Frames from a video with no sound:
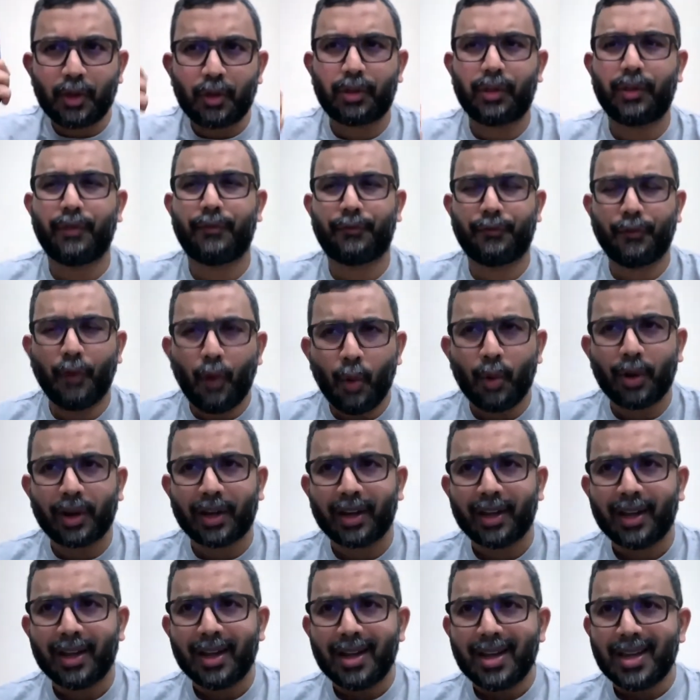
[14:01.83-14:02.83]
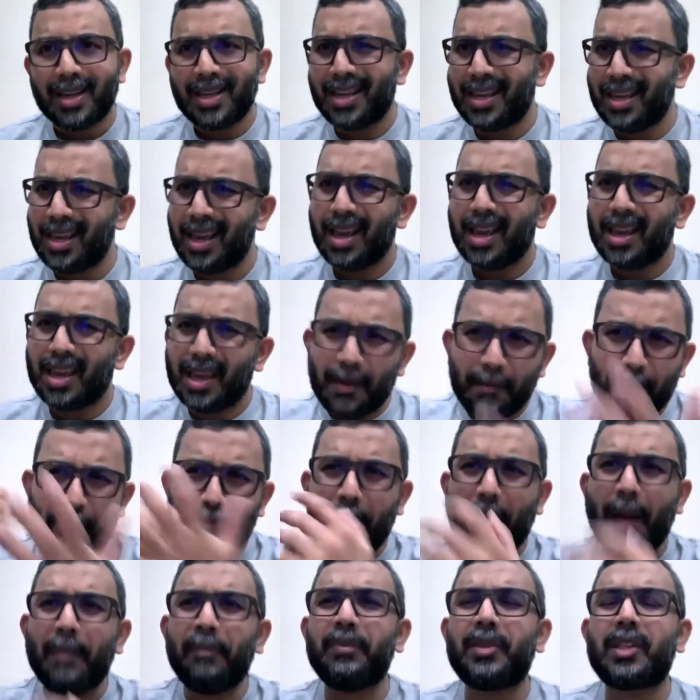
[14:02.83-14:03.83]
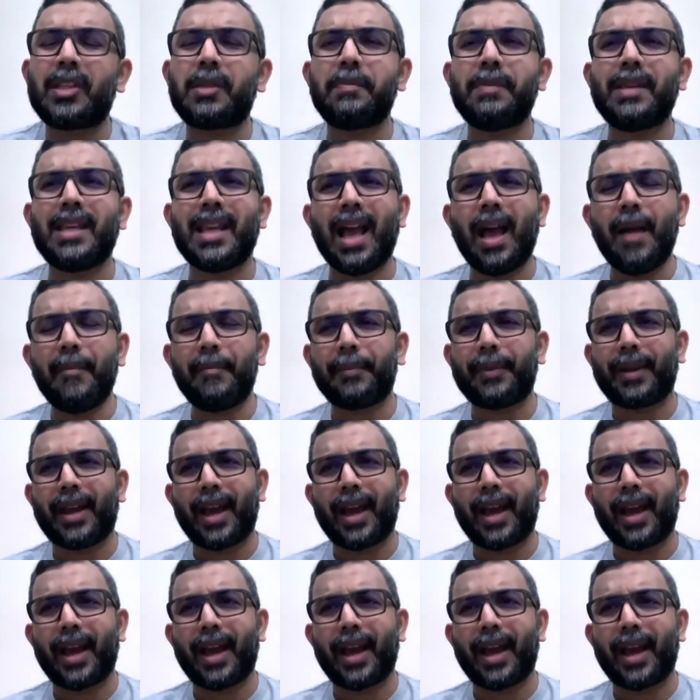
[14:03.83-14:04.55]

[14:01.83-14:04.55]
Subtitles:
on the phone, he pumps me up,